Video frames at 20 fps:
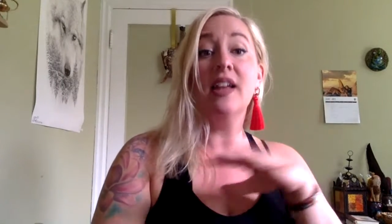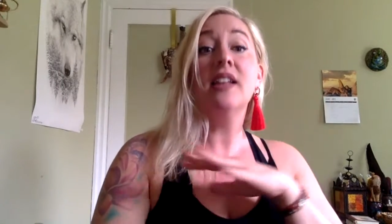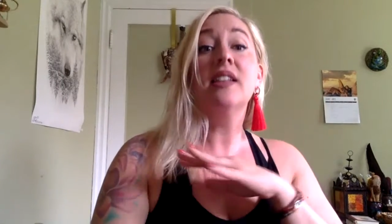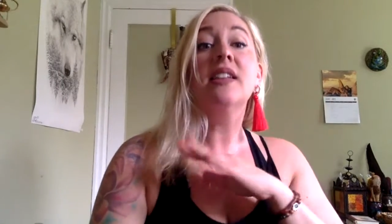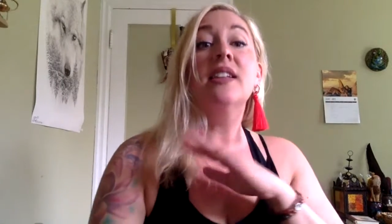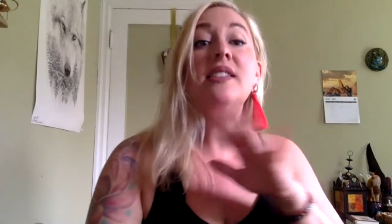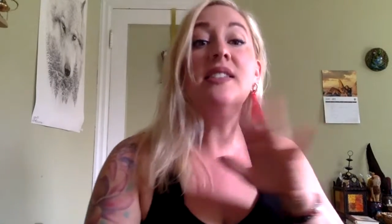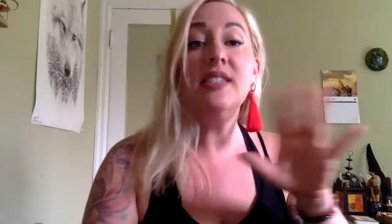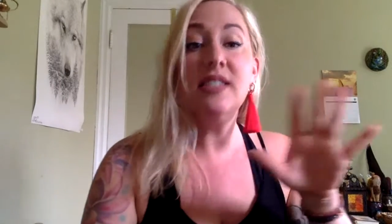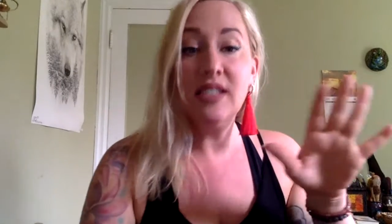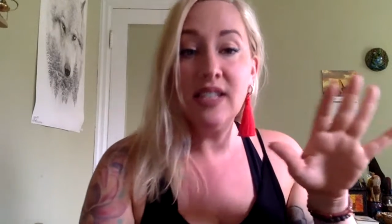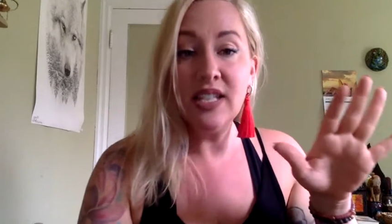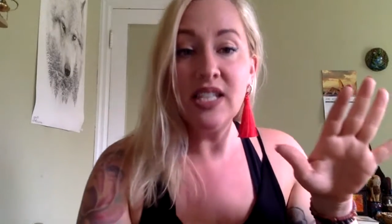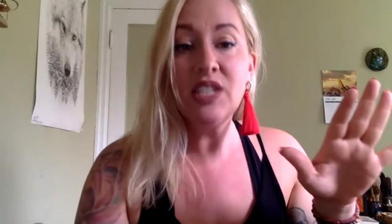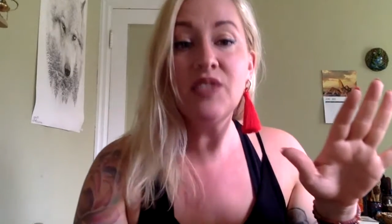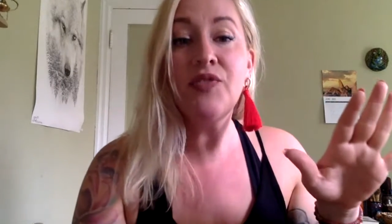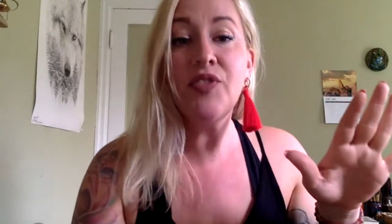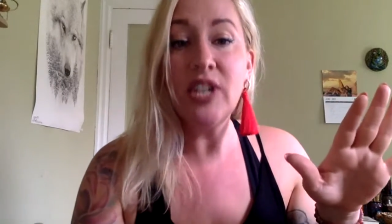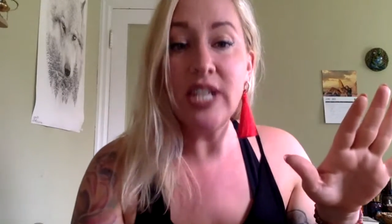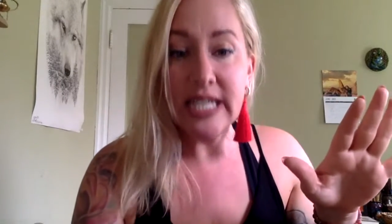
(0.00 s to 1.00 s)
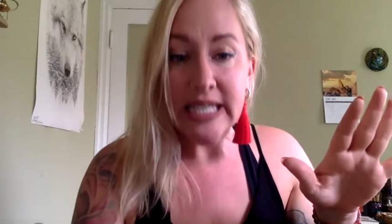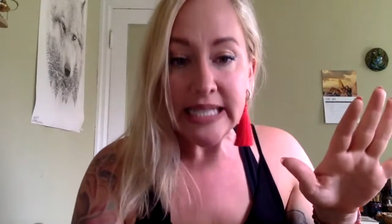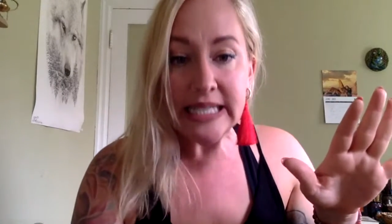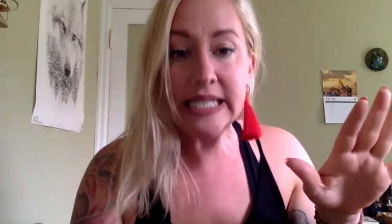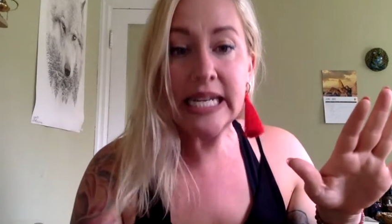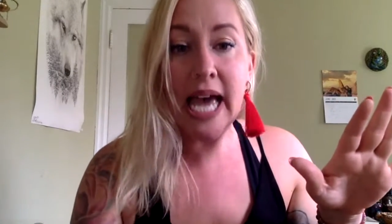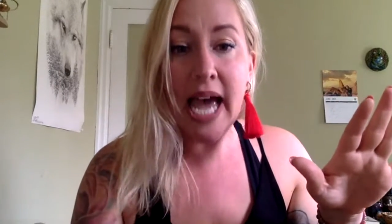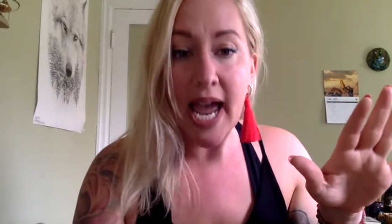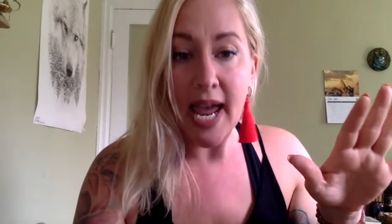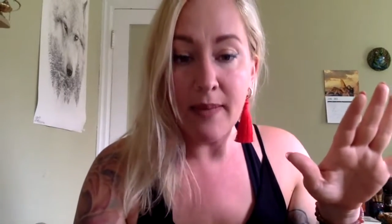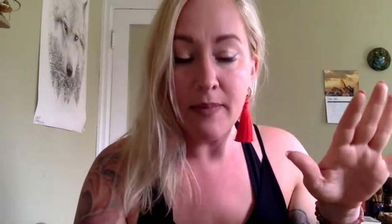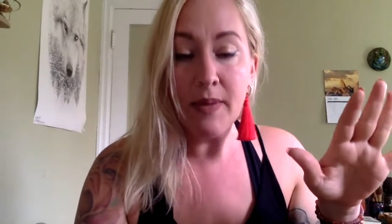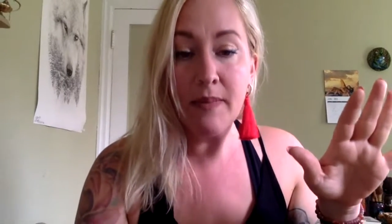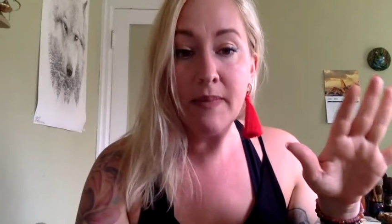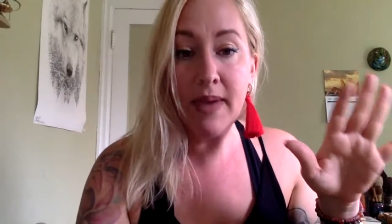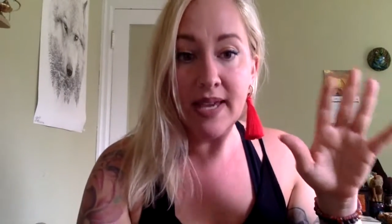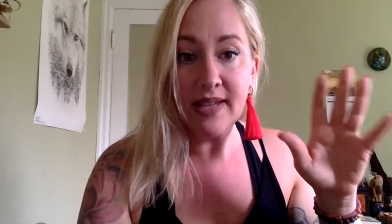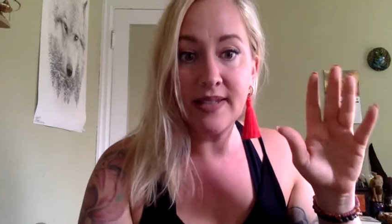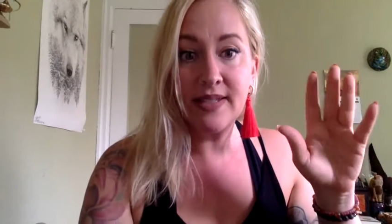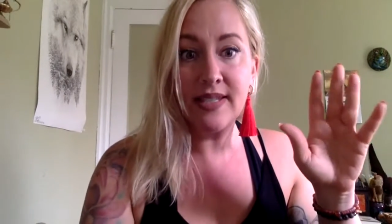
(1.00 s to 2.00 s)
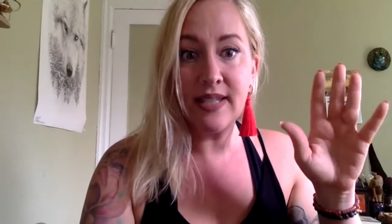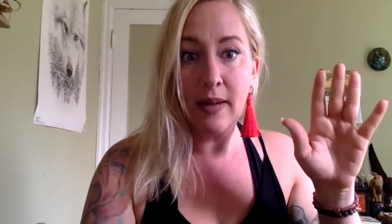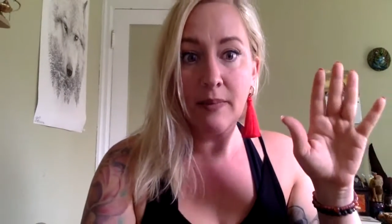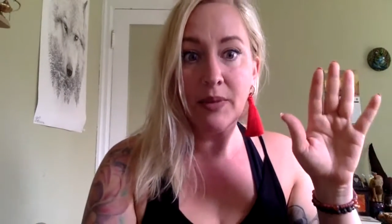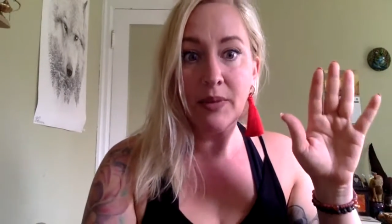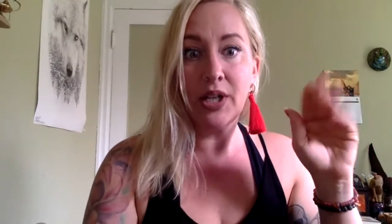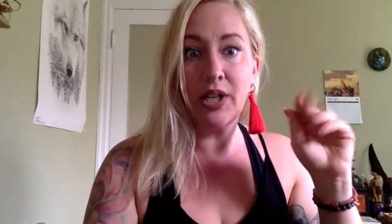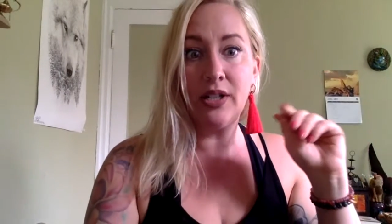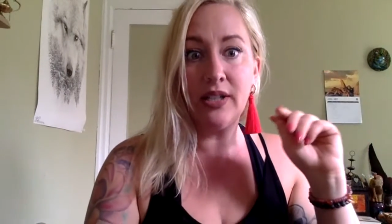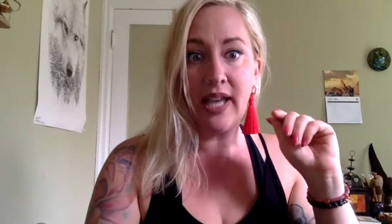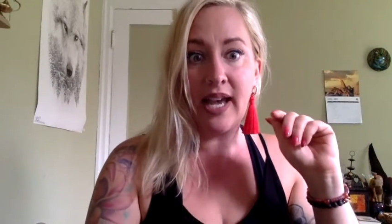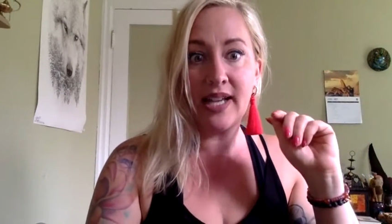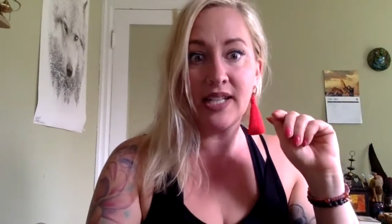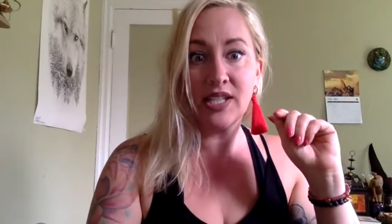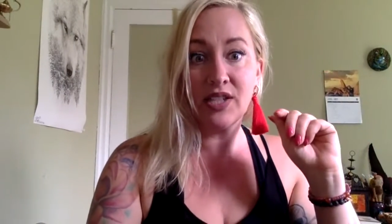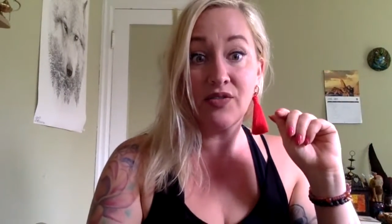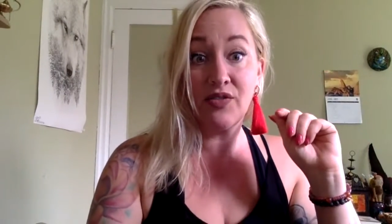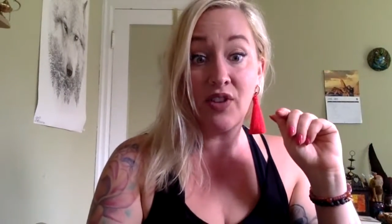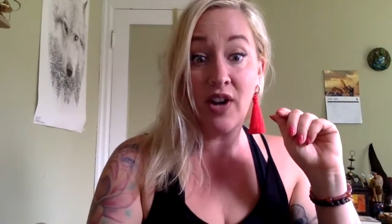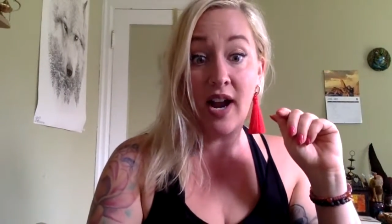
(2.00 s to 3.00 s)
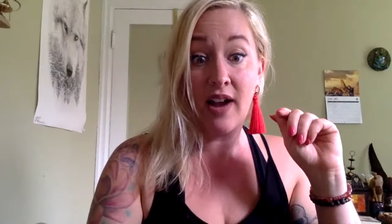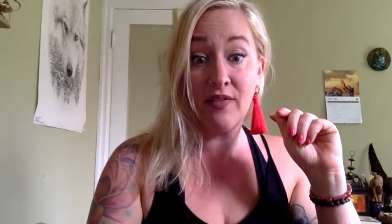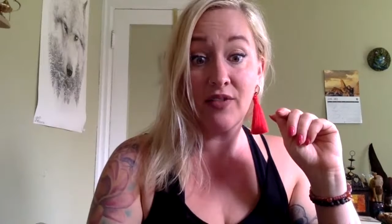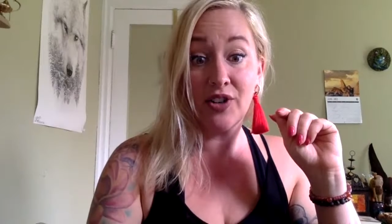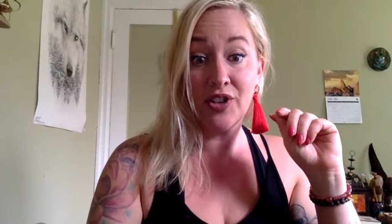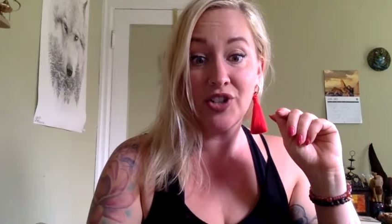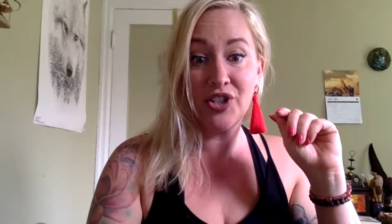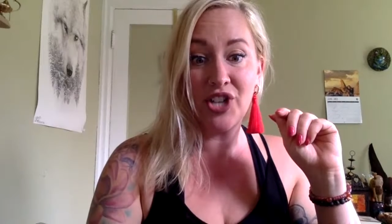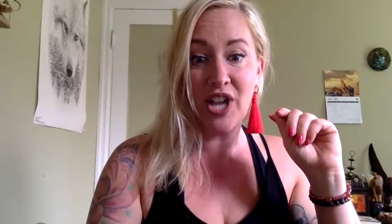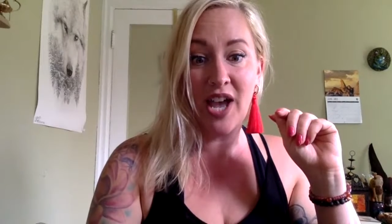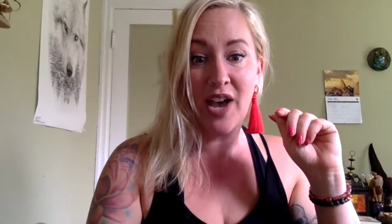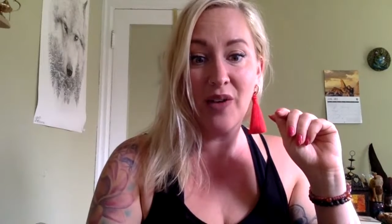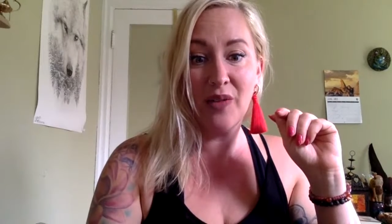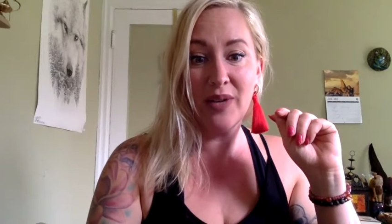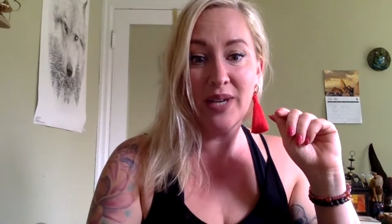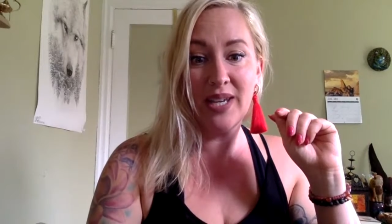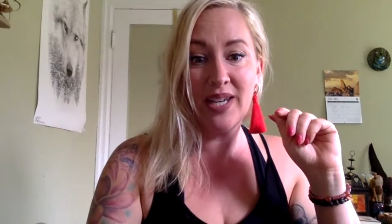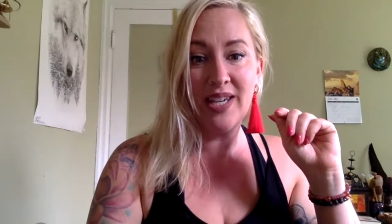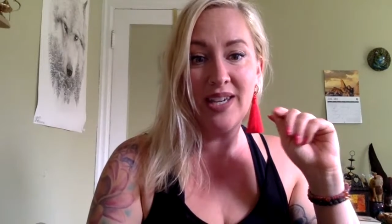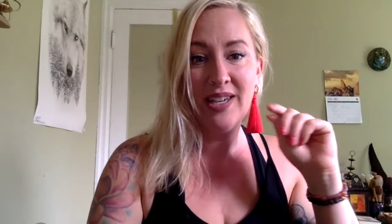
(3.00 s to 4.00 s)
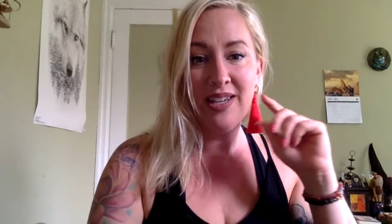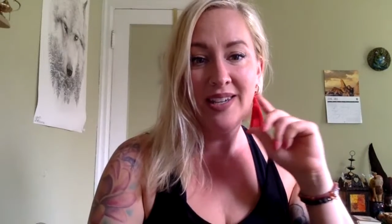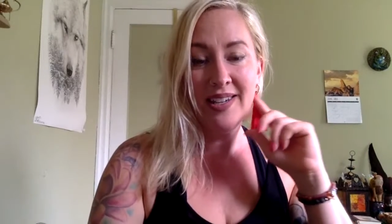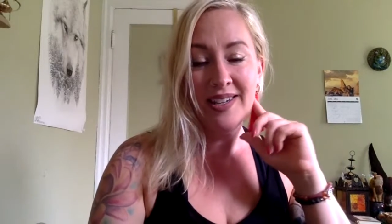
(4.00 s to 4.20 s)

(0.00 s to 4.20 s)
Let's freeze time and make summer last forever, shall we?